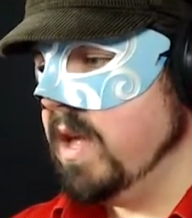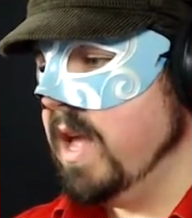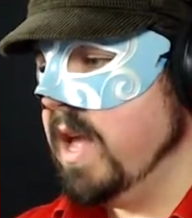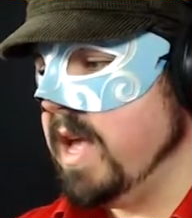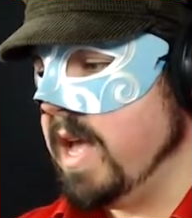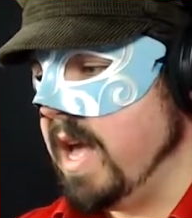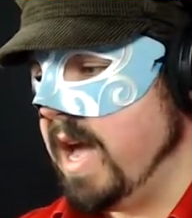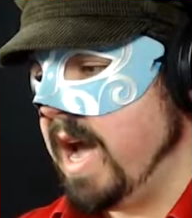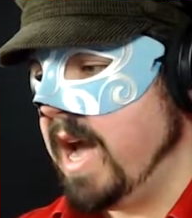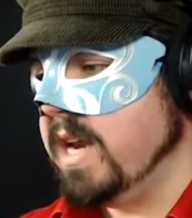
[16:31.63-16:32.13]

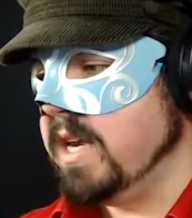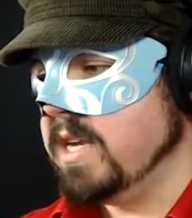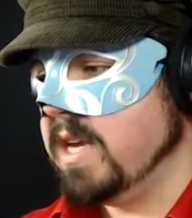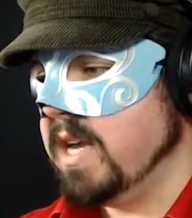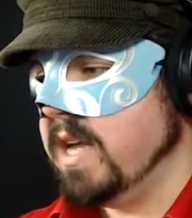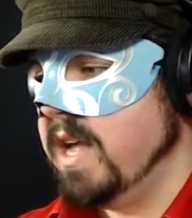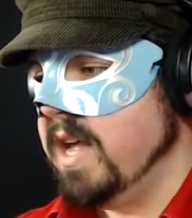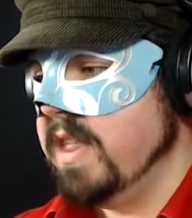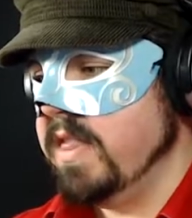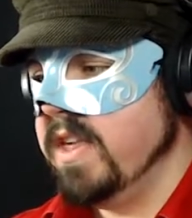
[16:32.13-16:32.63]
Yeah, and
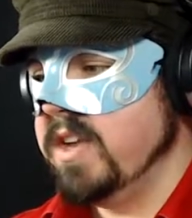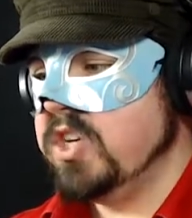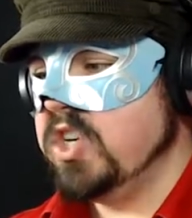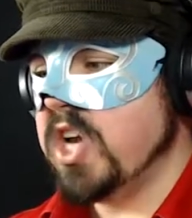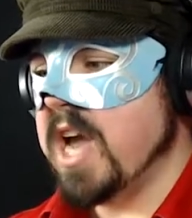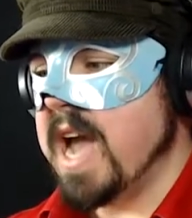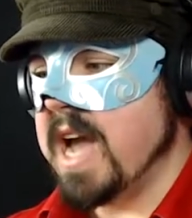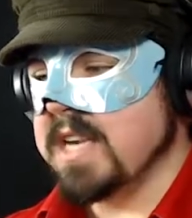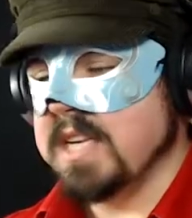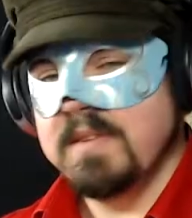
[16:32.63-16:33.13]
the
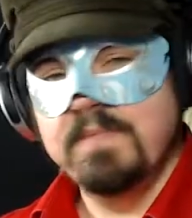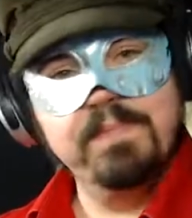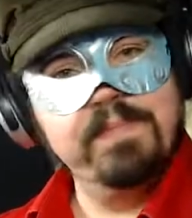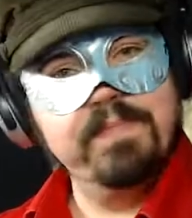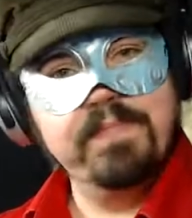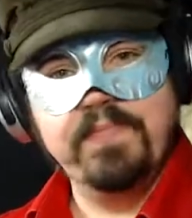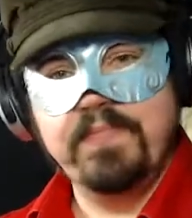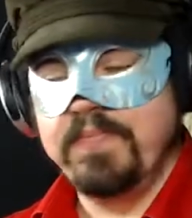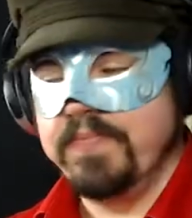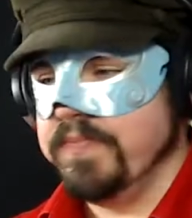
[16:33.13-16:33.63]
chat.
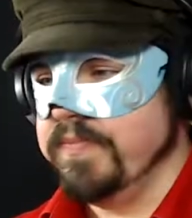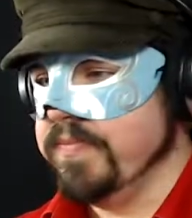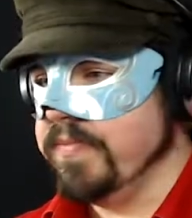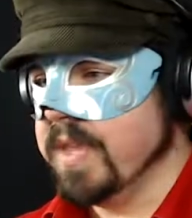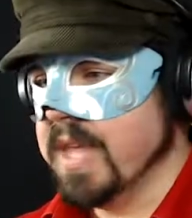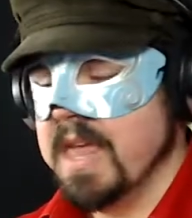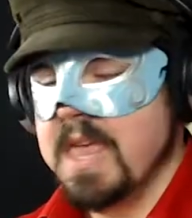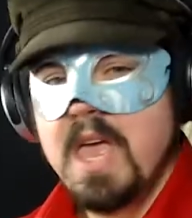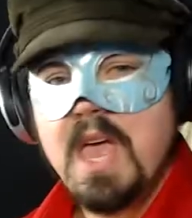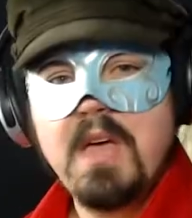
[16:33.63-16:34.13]

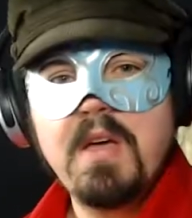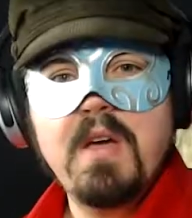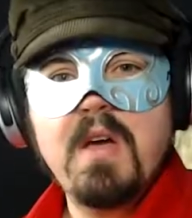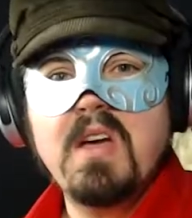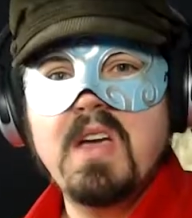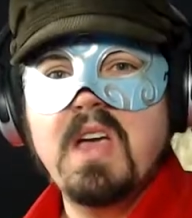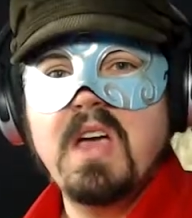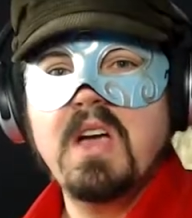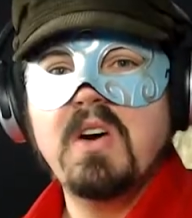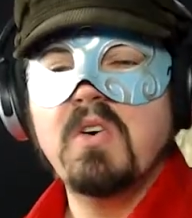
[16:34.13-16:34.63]

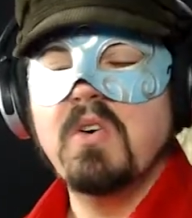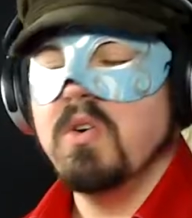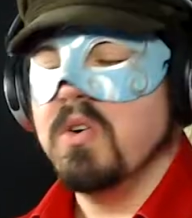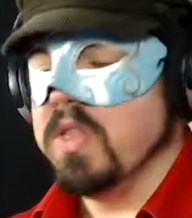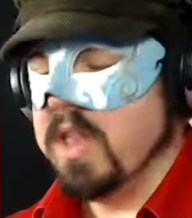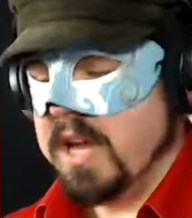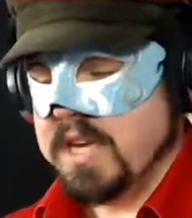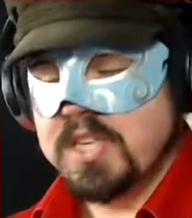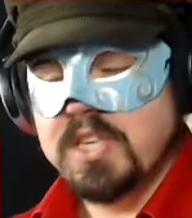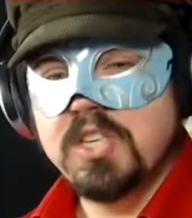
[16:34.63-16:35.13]
Oh,
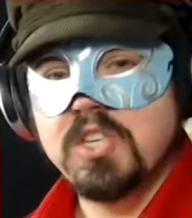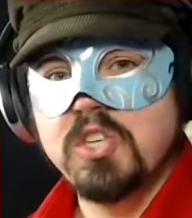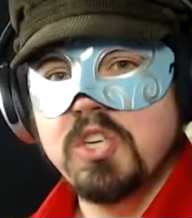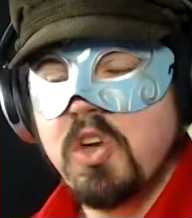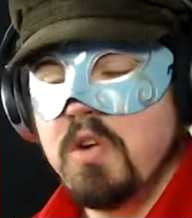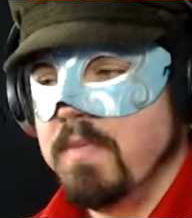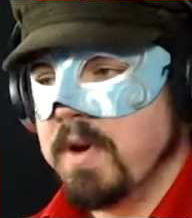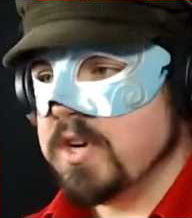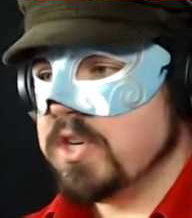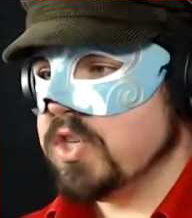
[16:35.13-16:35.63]
there's
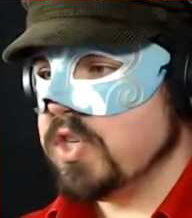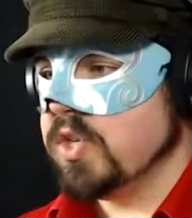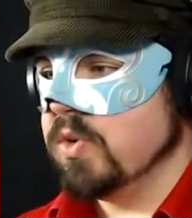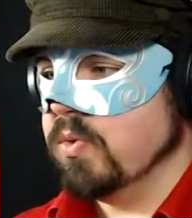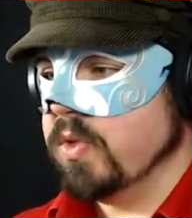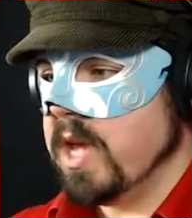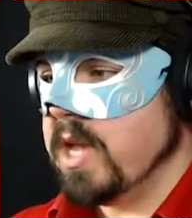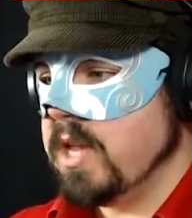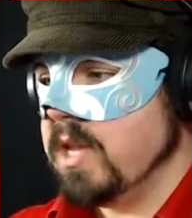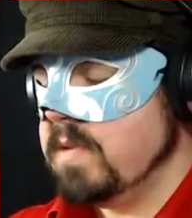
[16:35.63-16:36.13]
so much
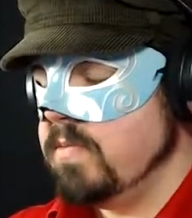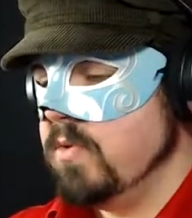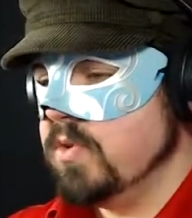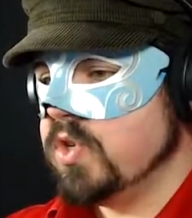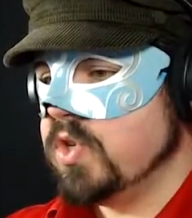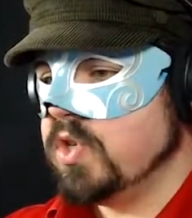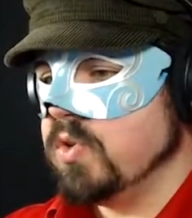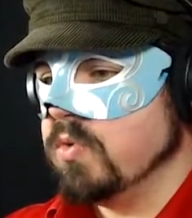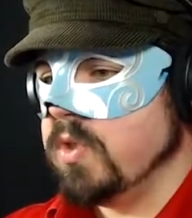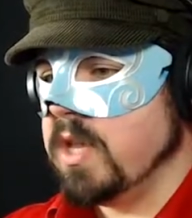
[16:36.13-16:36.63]
salt there. There's more
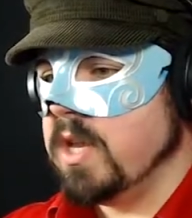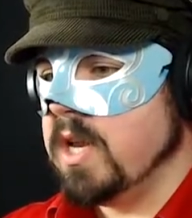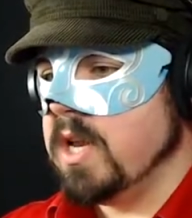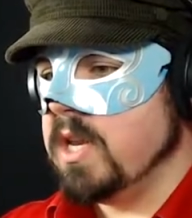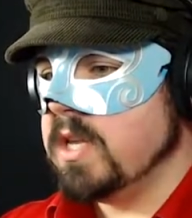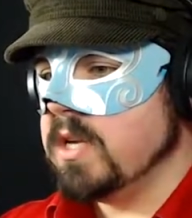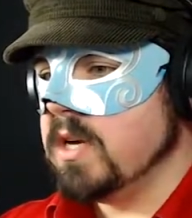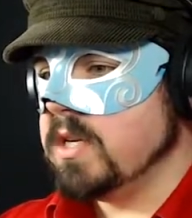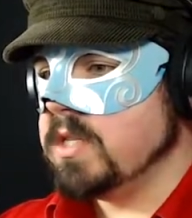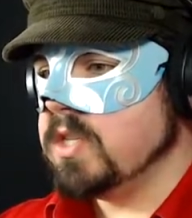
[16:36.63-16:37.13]
salt than the
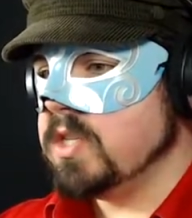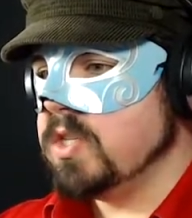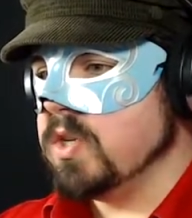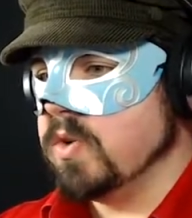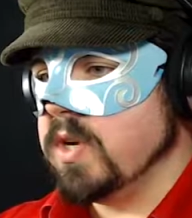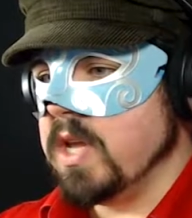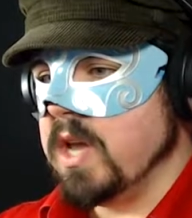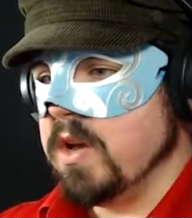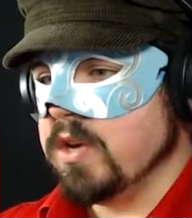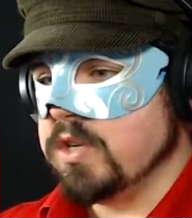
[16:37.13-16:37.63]
entire
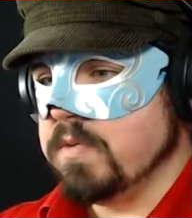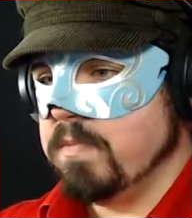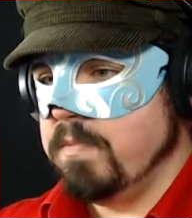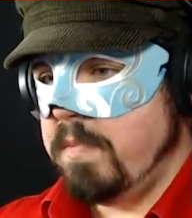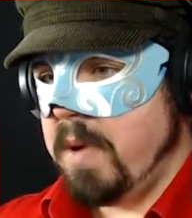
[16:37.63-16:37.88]
salting ocean.